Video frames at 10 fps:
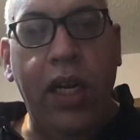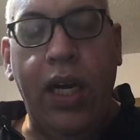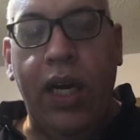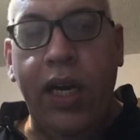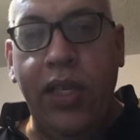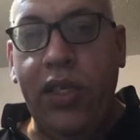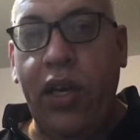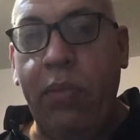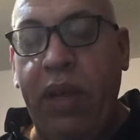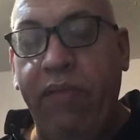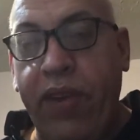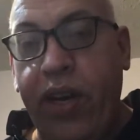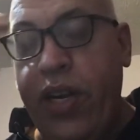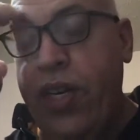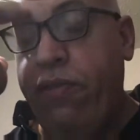It's going to be
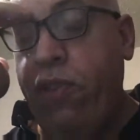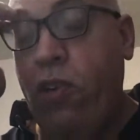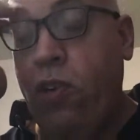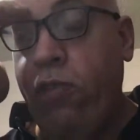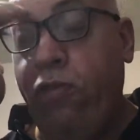very difficult